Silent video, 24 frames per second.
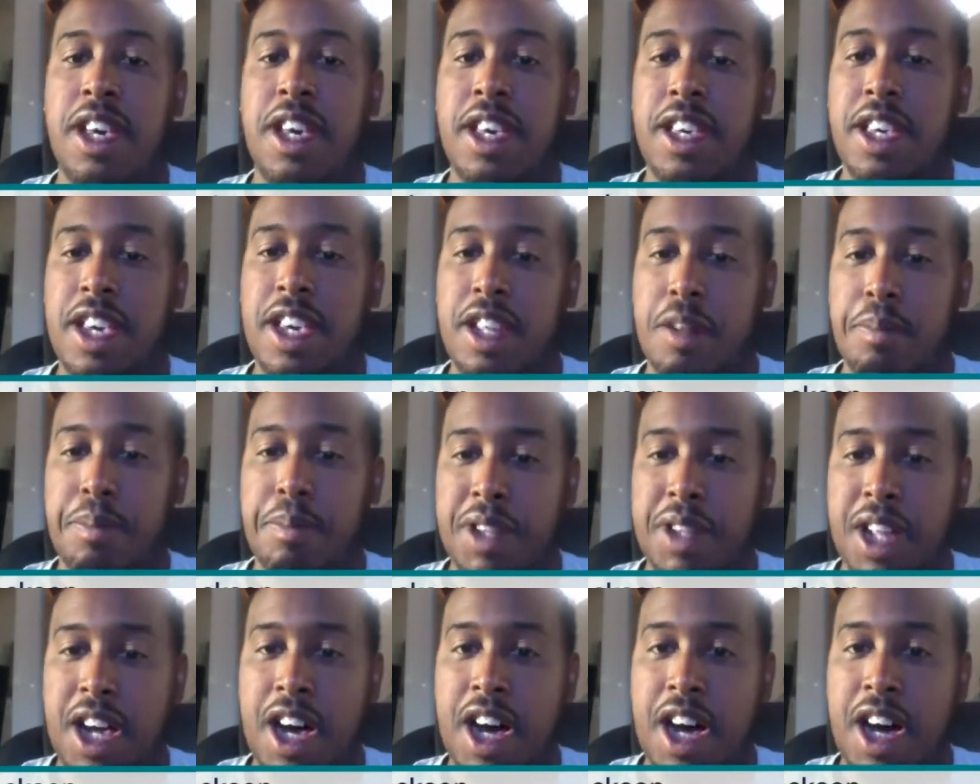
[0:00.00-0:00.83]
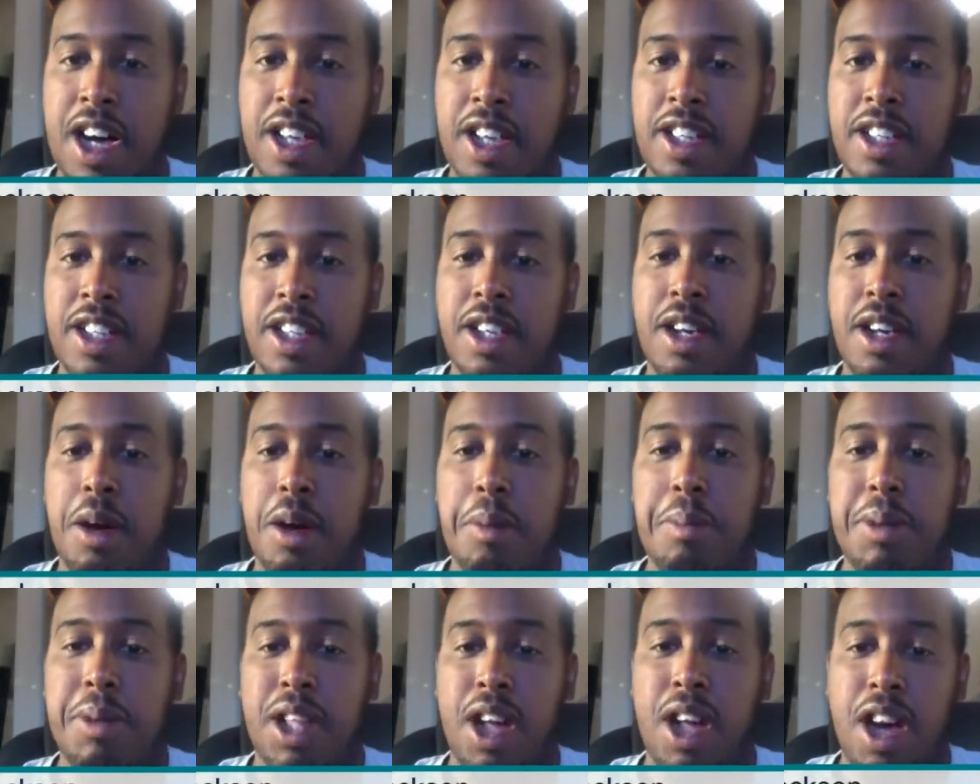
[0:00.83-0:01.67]
get a blog
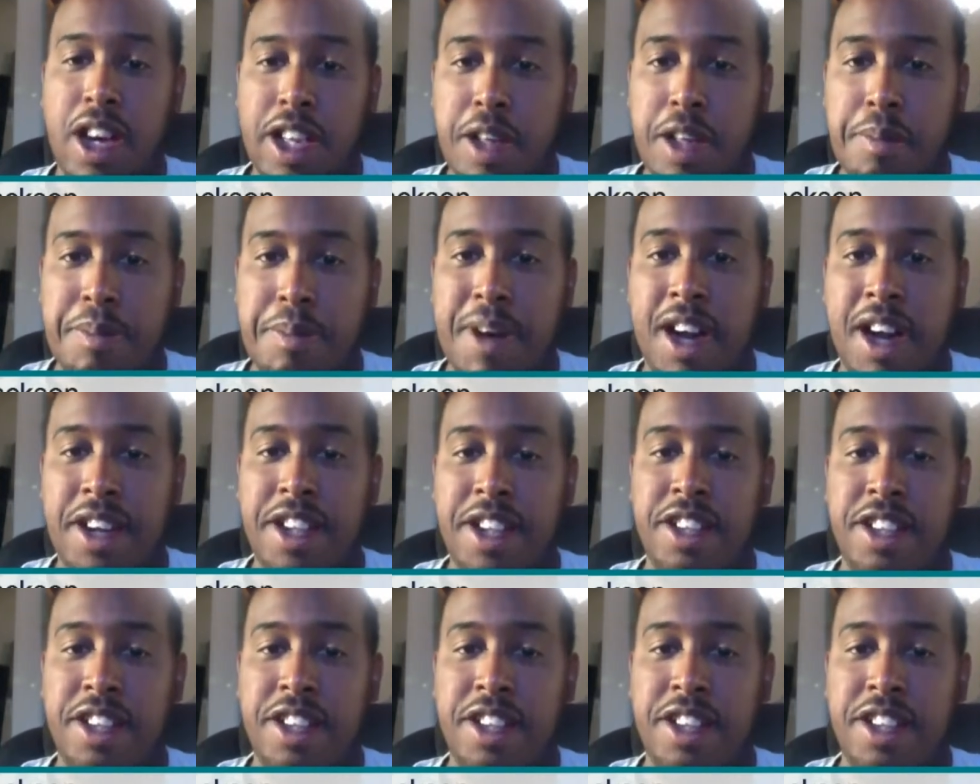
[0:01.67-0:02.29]
about it.